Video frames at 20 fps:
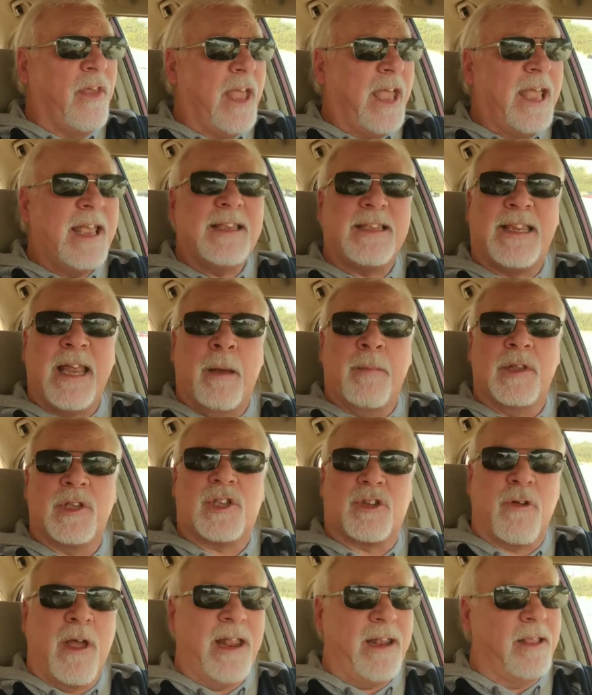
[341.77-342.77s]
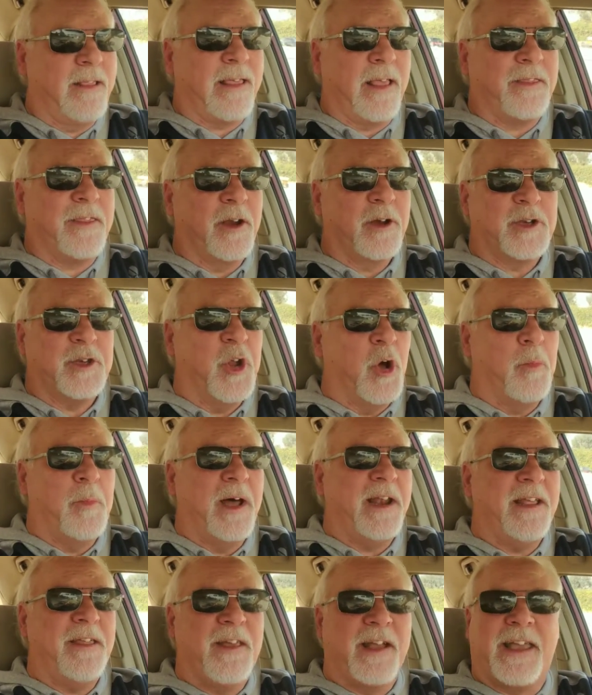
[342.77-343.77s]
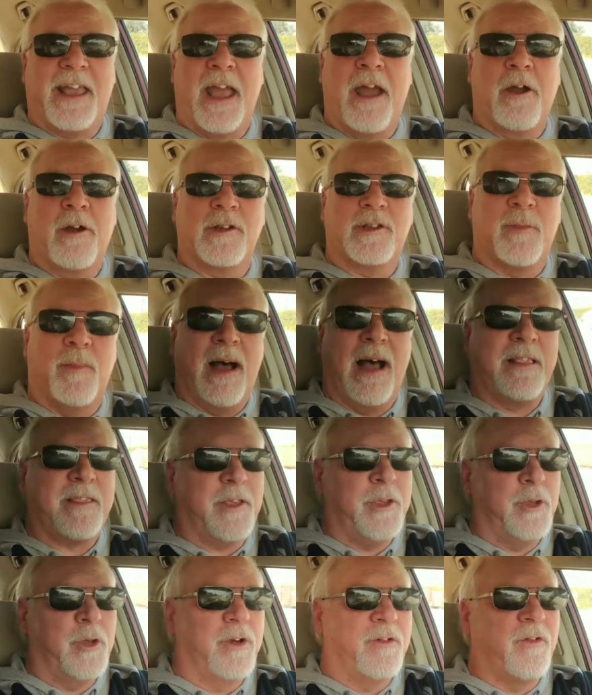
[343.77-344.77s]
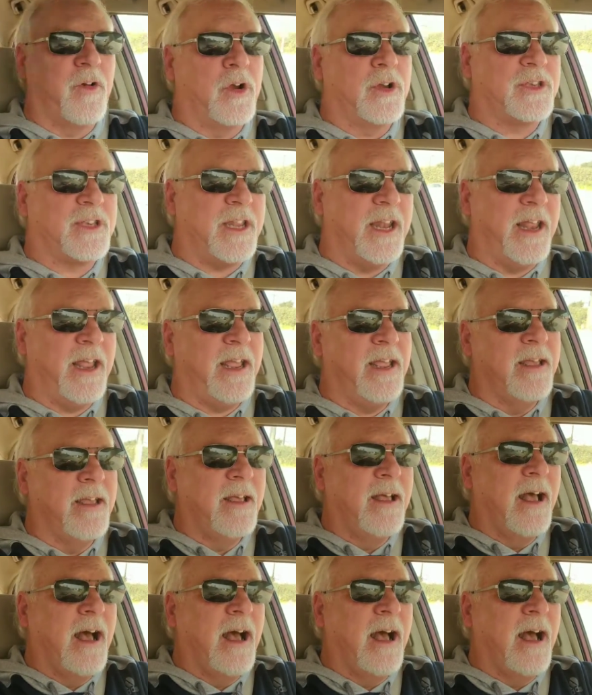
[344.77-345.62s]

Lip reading: he's demonstrated that there's nobody that cares about the university